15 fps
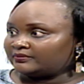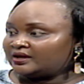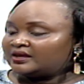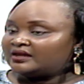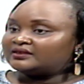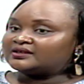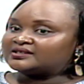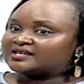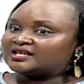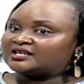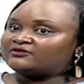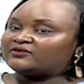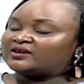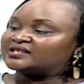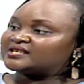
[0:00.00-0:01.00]
Mm. The side
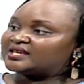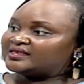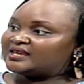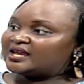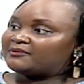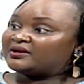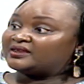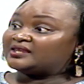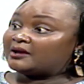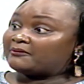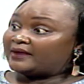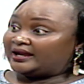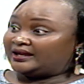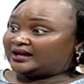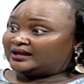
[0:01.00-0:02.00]
effects are there, but they are
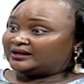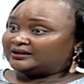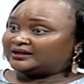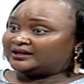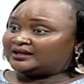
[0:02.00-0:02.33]
minor